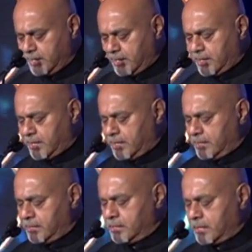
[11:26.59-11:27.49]
I would
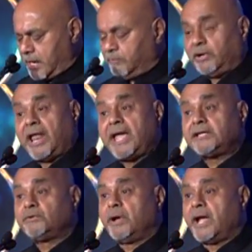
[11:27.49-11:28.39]
like to
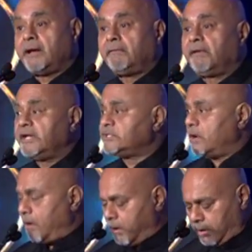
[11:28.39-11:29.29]
encourage
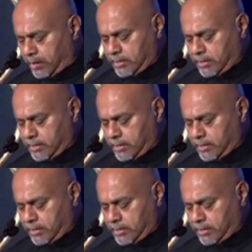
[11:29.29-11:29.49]
all